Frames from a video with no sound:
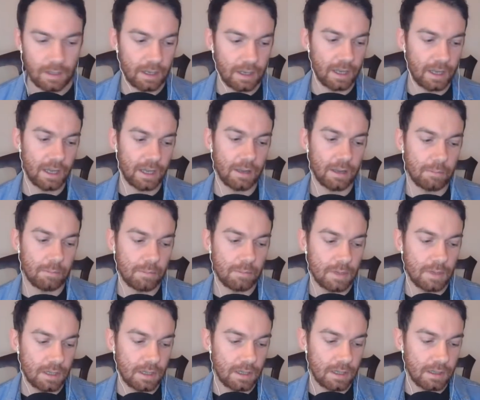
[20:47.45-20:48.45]

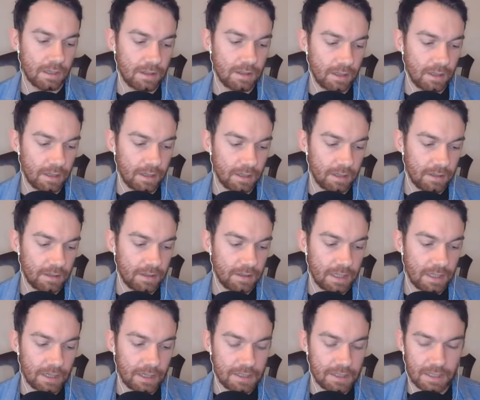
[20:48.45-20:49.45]

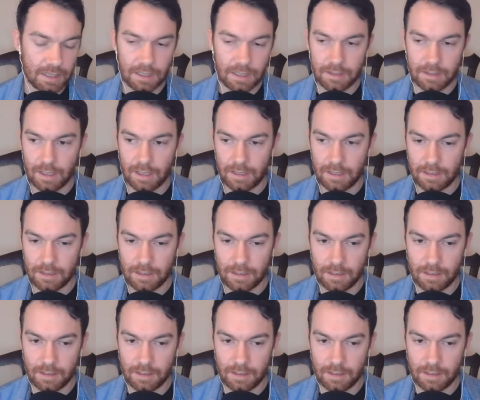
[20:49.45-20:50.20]
The idea that